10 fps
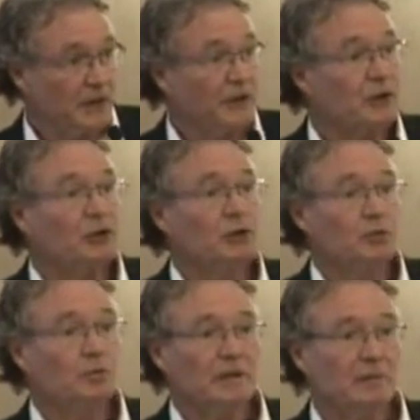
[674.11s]
The
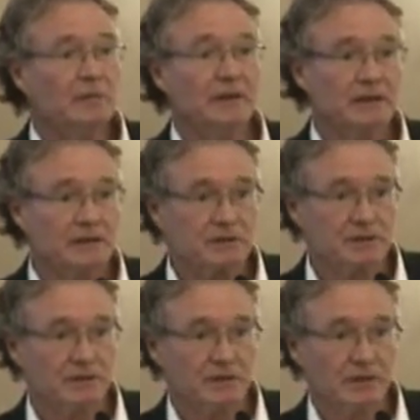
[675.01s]

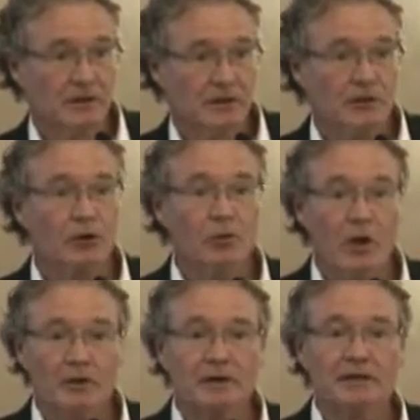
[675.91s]
QPPs, the
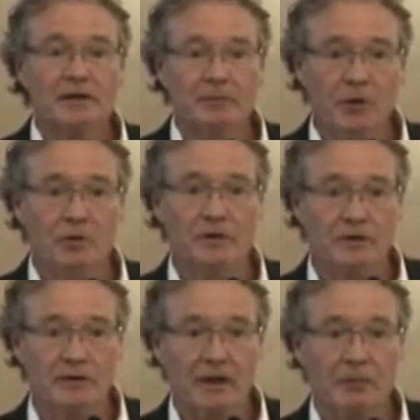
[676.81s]
quality component
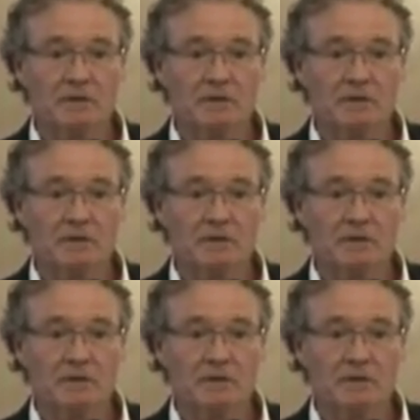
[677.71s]
of that.